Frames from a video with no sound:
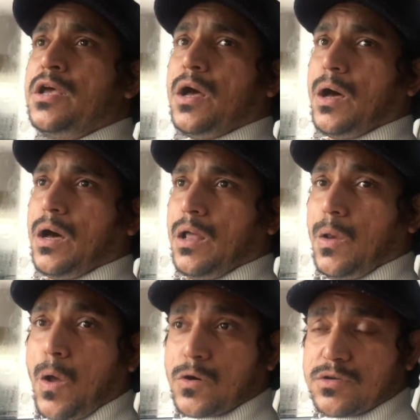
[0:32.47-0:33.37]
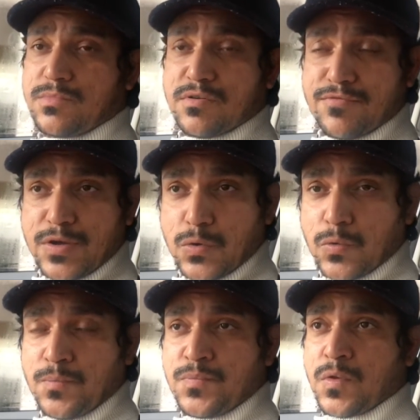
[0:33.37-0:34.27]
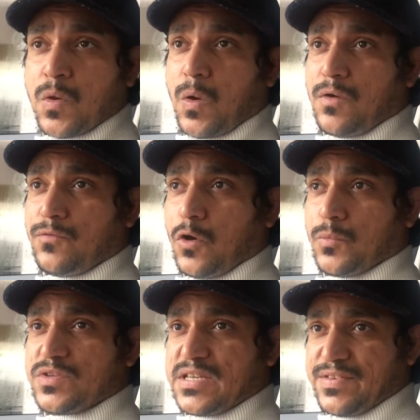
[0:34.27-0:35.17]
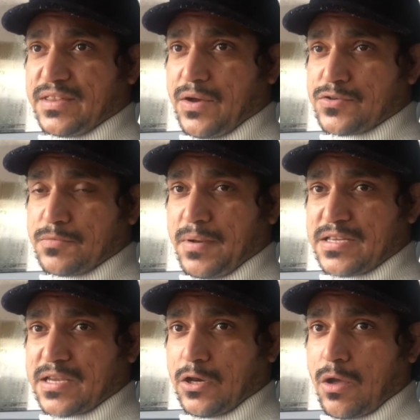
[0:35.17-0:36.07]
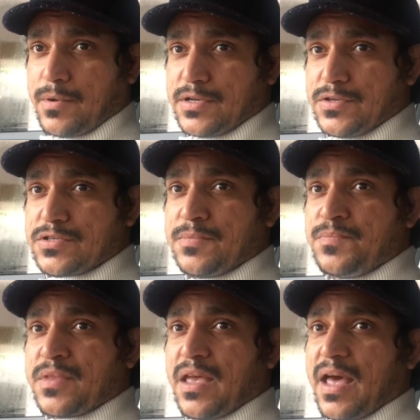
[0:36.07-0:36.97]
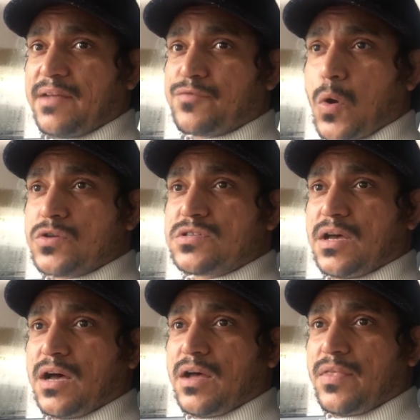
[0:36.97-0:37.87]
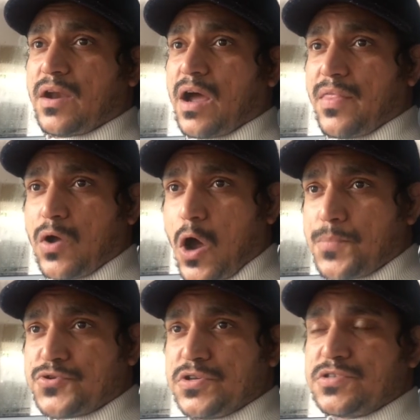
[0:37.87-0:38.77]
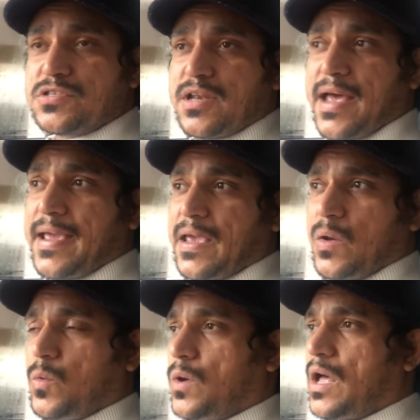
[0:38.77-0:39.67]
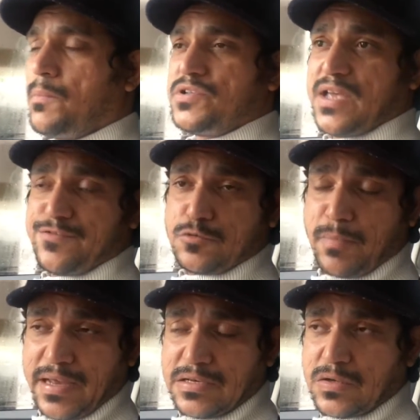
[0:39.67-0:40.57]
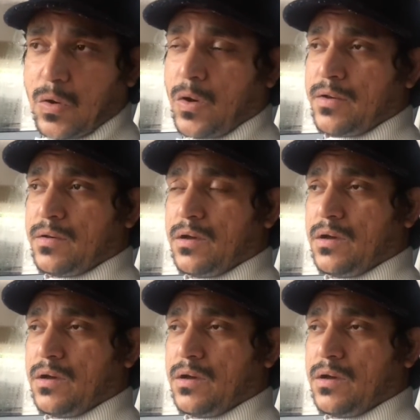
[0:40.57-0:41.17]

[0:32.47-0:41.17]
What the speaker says: long-term review of almost 7,000 plus kilometers. And of course, there are other options like, how much I've spent on,